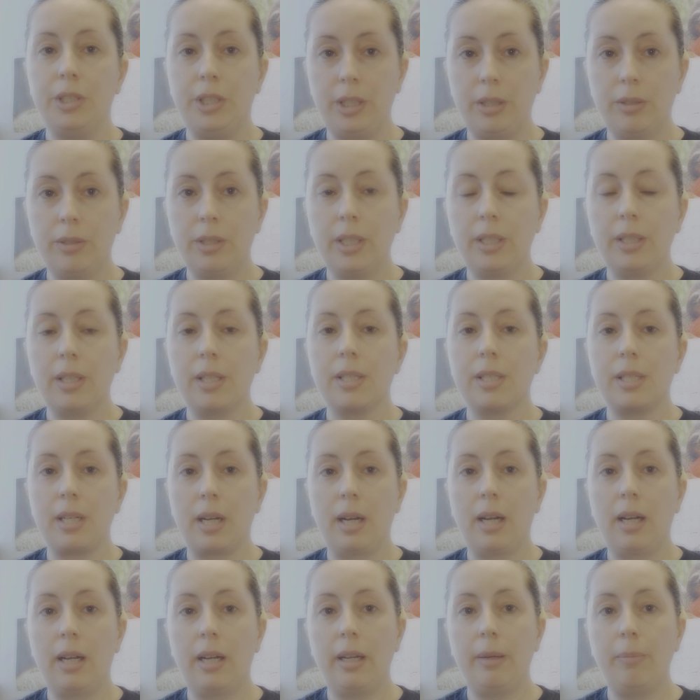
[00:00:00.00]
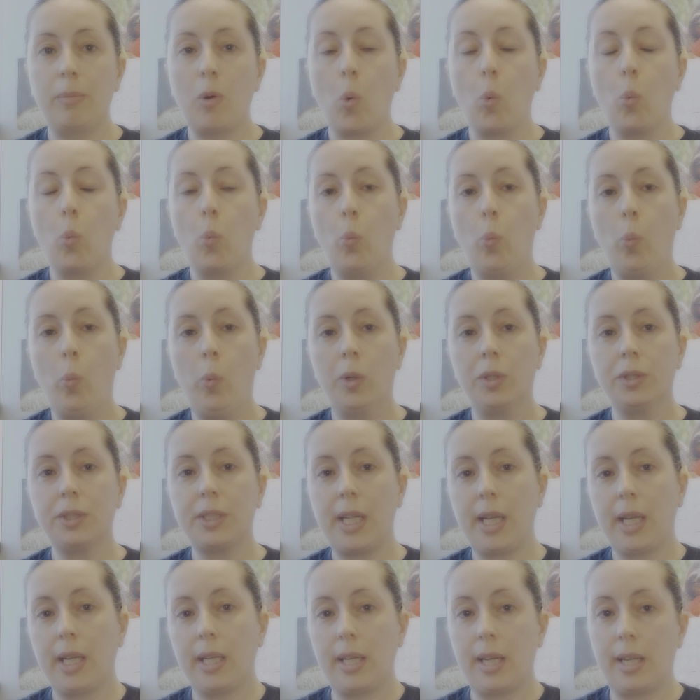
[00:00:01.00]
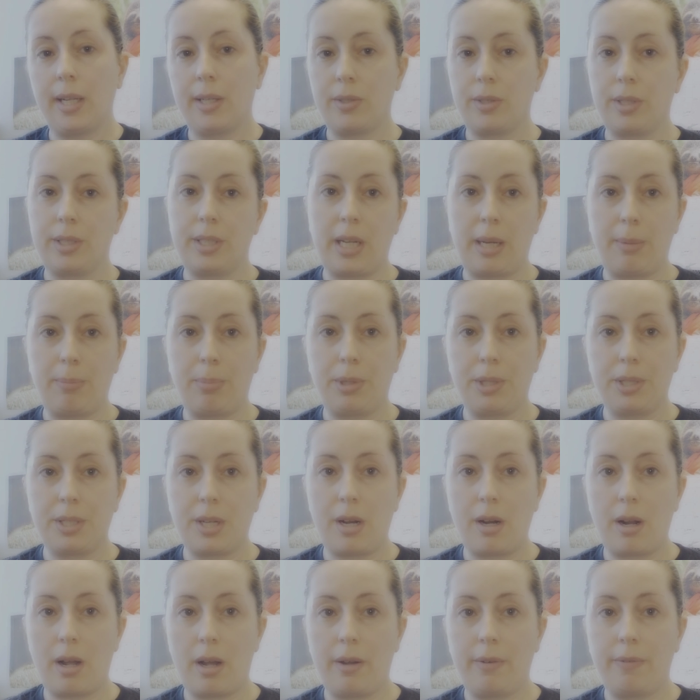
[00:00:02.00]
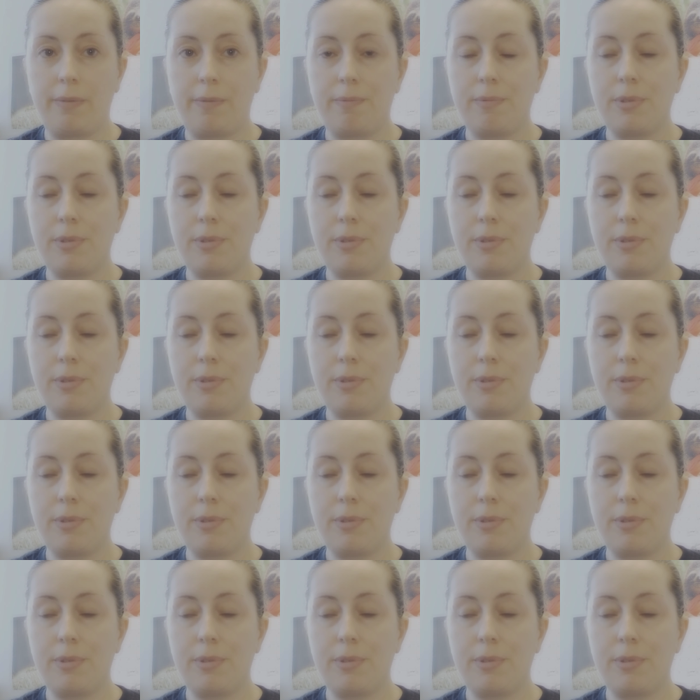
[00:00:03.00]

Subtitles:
during this time, we'll take an extra 10% off.